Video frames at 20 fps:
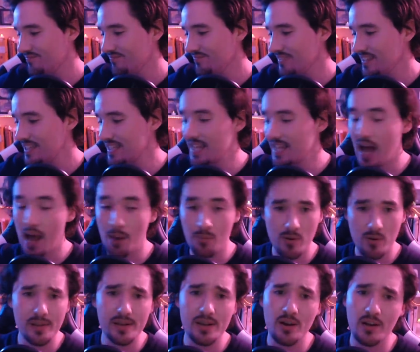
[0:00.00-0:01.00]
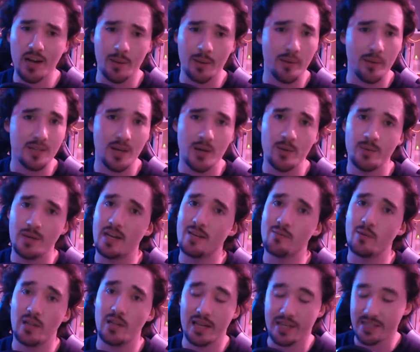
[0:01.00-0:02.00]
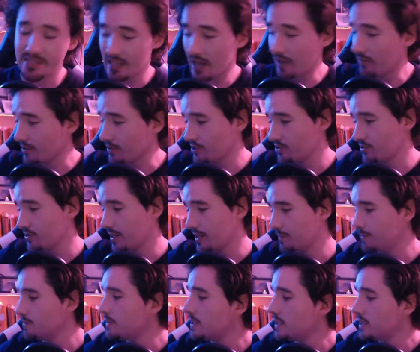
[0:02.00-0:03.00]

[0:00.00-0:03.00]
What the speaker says: Yeah, I'm probably not going to be able to open any more letters live on stream,